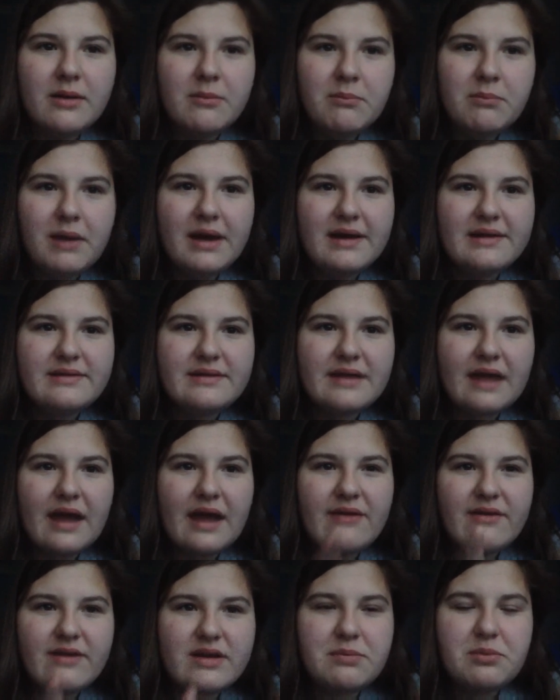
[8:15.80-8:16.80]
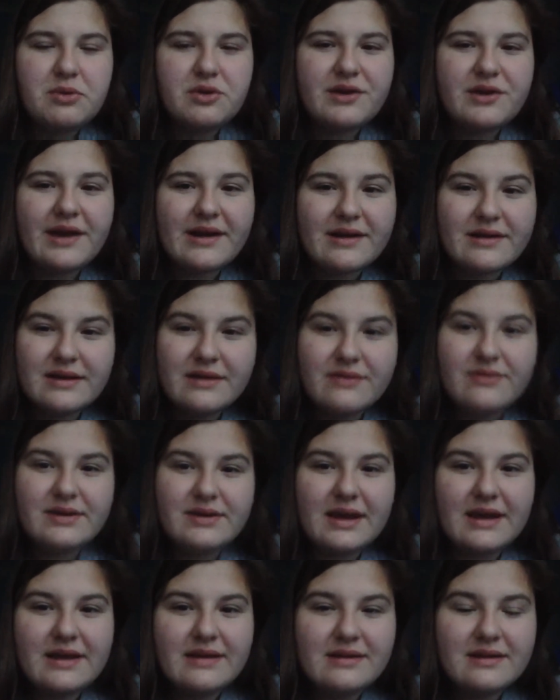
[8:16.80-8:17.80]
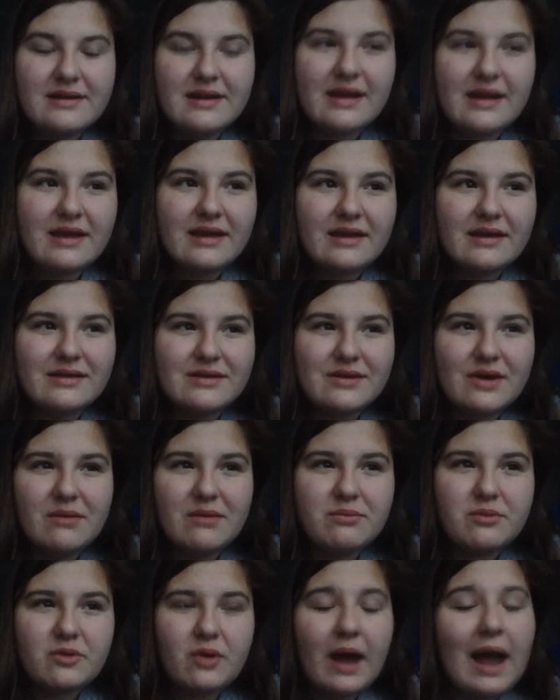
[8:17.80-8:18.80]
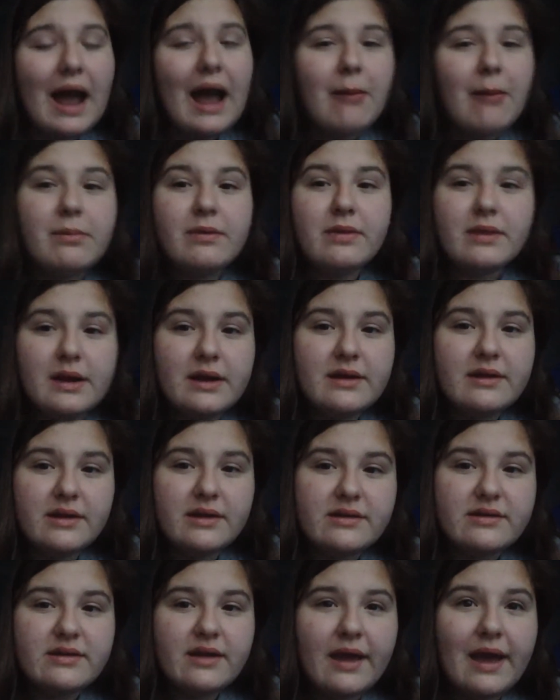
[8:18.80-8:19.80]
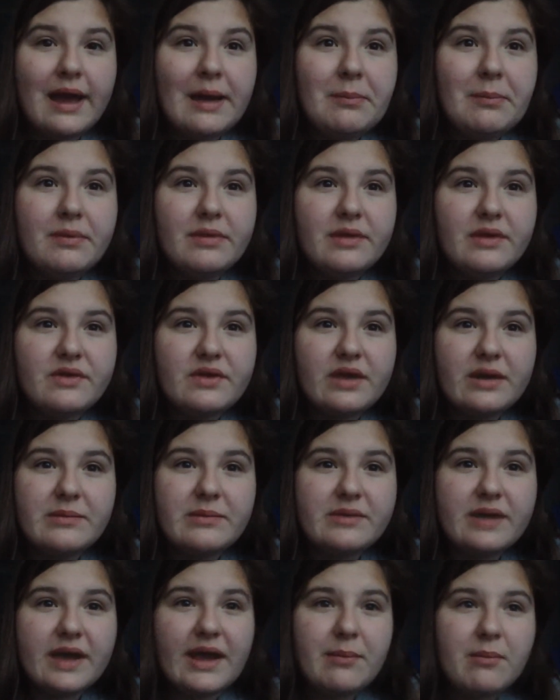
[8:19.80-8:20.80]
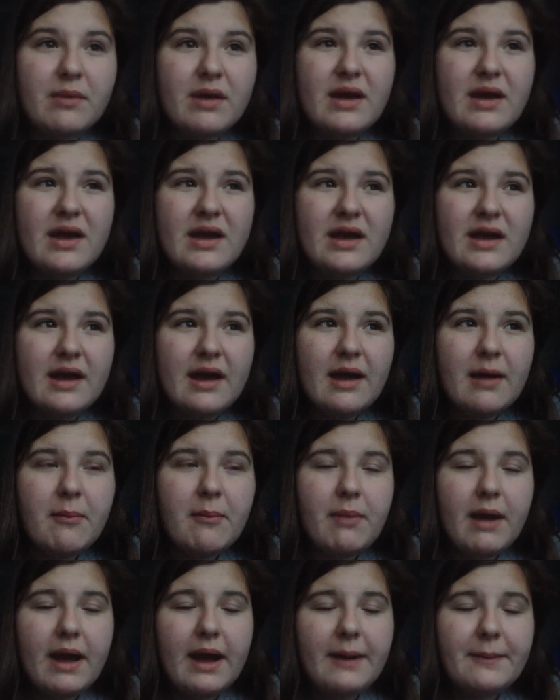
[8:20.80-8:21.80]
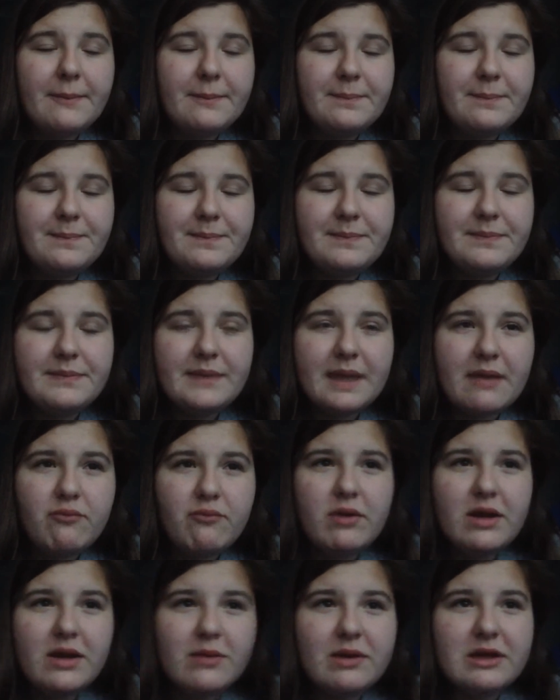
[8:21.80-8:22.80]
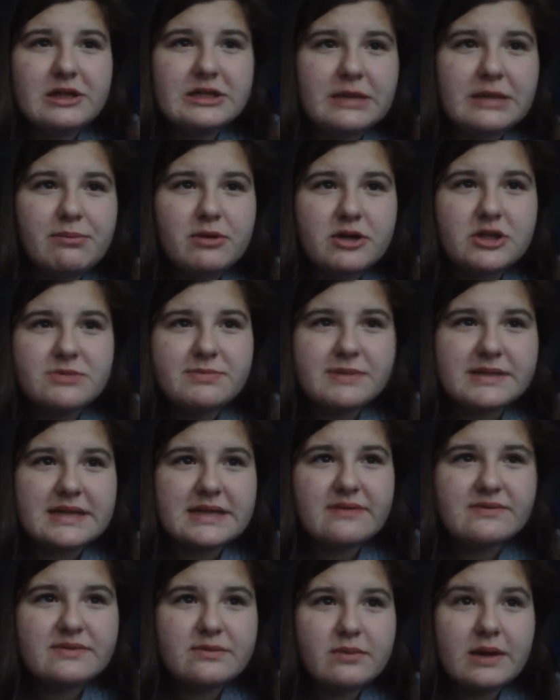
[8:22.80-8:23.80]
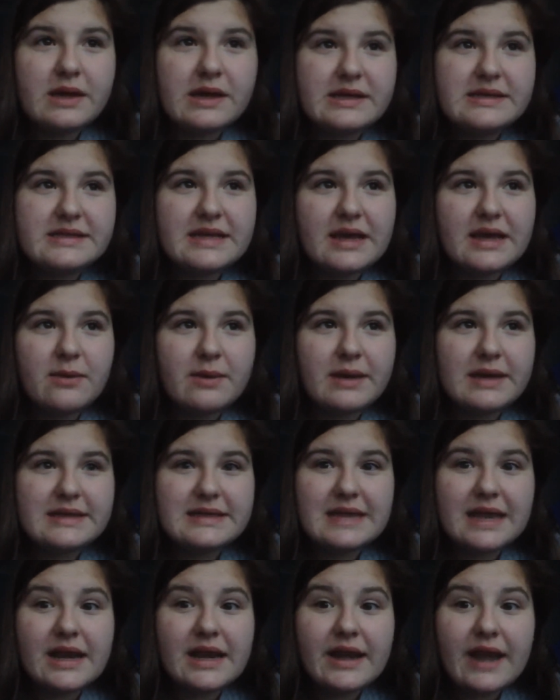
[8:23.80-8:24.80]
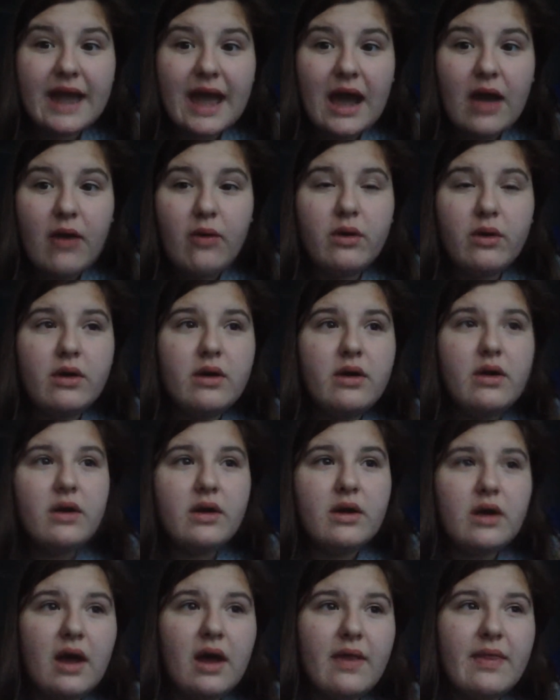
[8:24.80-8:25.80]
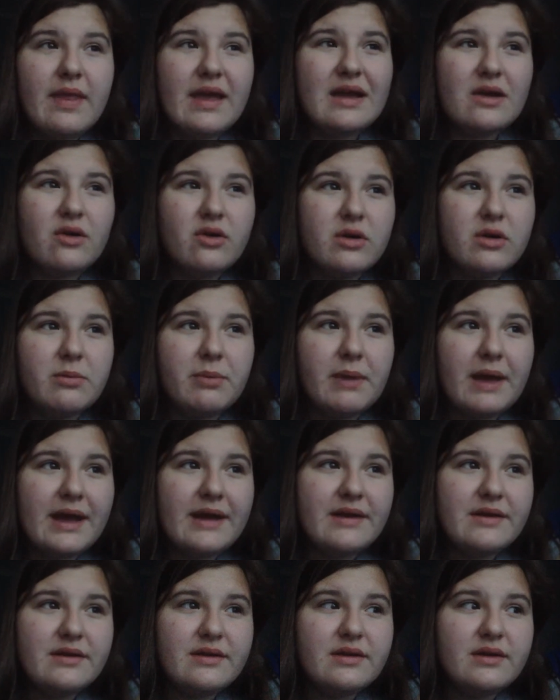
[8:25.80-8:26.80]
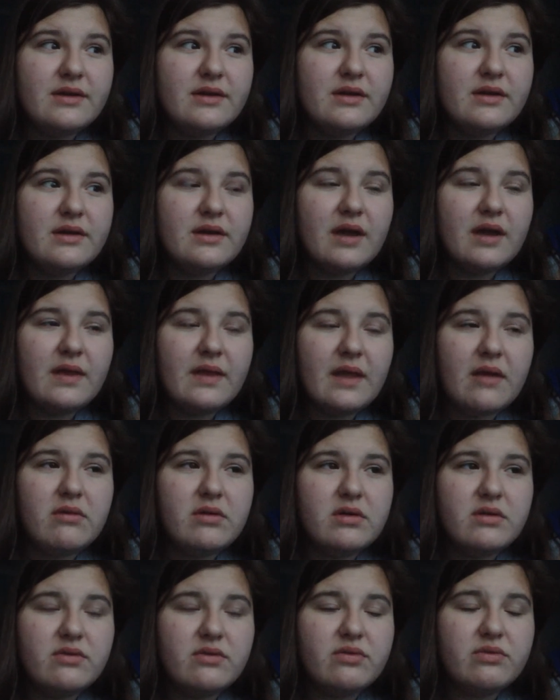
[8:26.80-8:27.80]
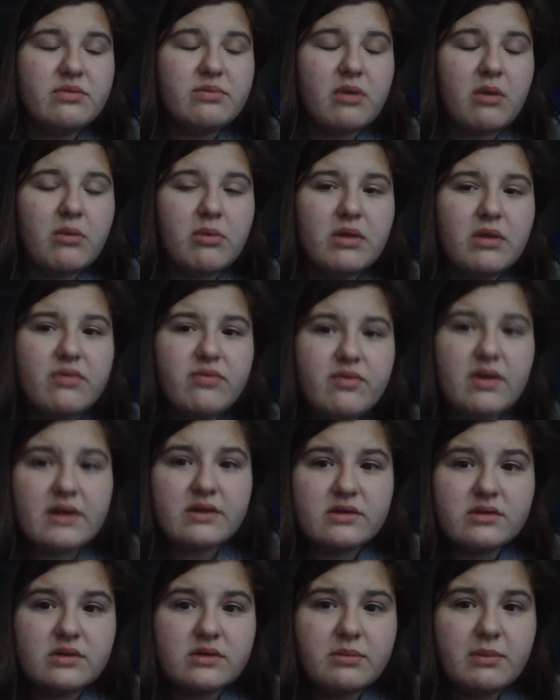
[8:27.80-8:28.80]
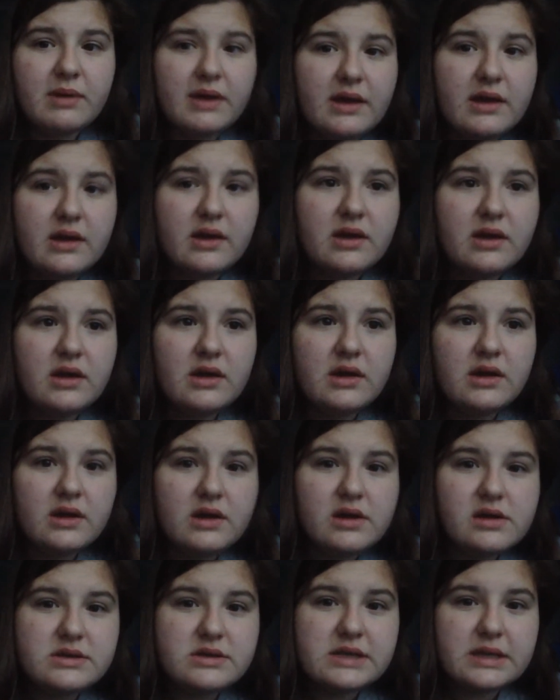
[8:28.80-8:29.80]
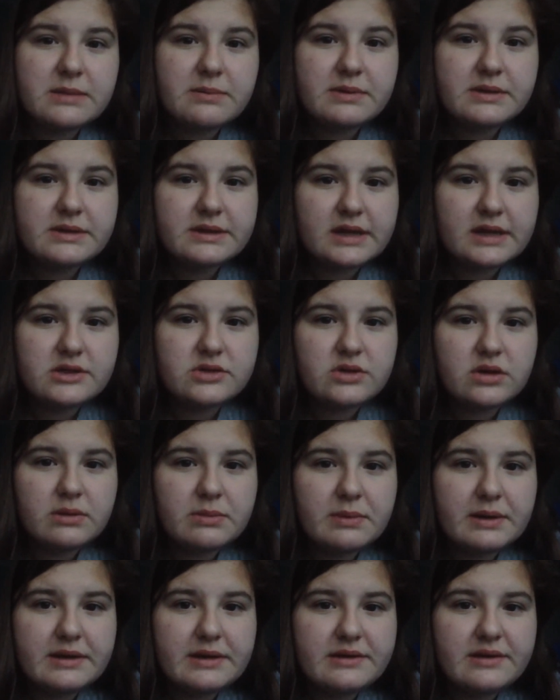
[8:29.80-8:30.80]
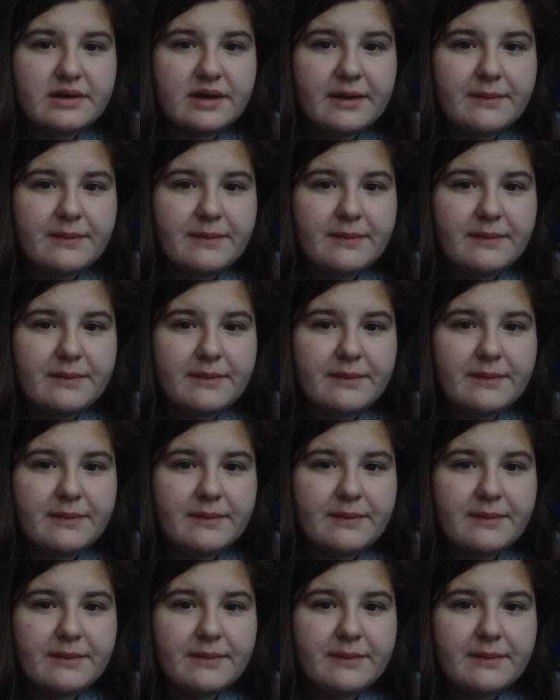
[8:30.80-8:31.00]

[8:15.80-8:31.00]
but I've had a productive day today, so I'm quite happy that I did stay up at the same time. But I really wish I pushed myself to stay awake till now and then go to bed, and that would have probably fixed my sleeping schedule, but